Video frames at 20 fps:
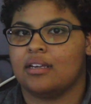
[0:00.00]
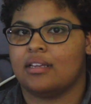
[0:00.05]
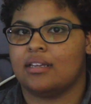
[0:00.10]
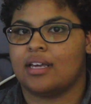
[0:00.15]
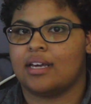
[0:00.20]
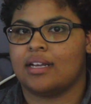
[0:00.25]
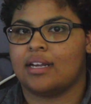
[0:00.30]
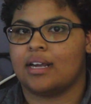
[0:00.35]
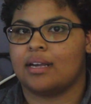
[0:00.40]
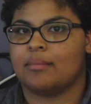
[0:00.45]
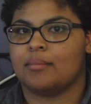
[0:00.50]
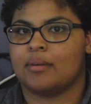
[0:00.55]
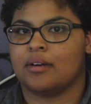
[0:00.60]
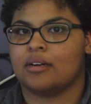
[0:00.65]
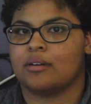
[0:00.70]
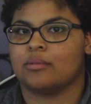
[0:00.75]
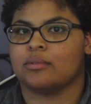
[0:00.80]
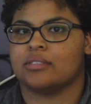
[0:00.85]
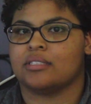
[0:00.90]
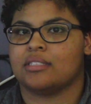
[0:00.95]
in that
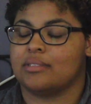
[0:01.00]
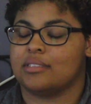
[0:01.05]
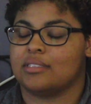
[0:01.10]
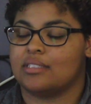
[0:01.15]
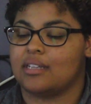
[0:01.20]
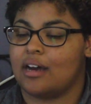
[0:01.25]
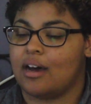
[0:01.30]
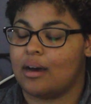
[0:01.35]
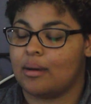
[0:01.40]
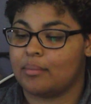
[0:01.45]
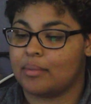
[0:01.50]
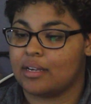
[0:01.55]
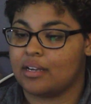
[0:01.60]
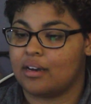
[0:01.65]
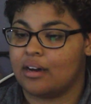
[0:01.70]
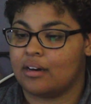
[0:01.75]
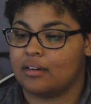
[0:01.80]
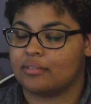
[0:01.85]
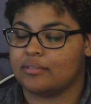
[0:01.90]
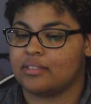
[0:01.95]
nightmare was
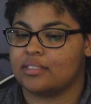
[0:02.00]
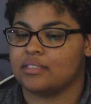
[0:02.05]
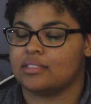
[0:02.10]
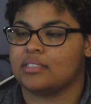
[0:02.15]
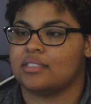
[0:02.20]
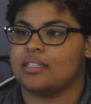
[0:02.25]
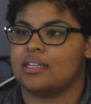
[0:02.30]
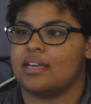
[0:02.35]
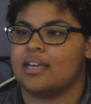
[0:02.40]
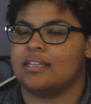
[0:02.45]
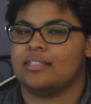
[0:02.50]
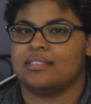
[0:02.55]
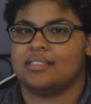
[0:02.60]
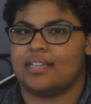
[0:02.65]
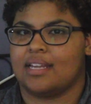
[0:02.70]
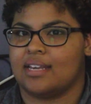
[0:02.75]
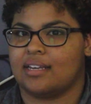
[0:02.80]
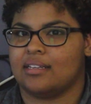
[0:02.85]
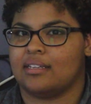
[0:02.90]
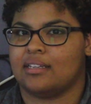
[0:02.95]
Tommy, obviously,
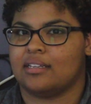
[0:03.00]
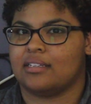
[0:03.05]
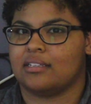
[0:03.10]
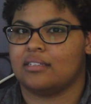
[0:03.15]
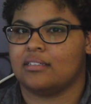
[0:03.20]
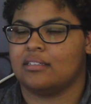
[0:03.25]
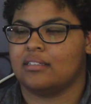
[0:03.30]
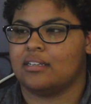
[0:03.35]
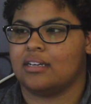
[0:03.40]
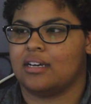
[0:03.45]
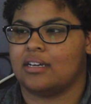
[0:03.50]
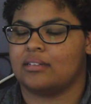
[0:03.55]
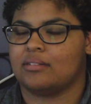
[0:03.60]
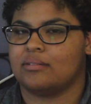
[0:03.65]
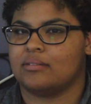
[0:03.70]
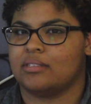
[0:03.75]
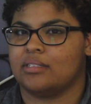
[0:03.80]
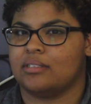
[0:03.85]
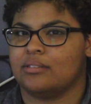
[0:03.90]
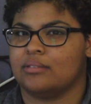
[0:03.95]
and Danny. I
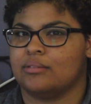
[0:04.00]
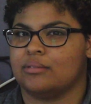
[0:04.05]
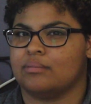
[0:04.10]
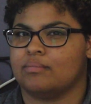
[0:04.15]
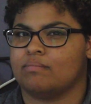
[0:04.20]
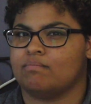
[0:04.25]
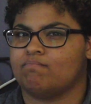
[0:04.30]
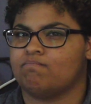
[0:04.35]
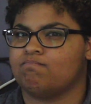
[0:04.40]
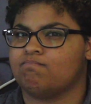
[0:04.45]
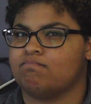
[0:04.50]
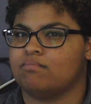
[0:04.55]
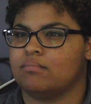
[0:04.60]
don't know.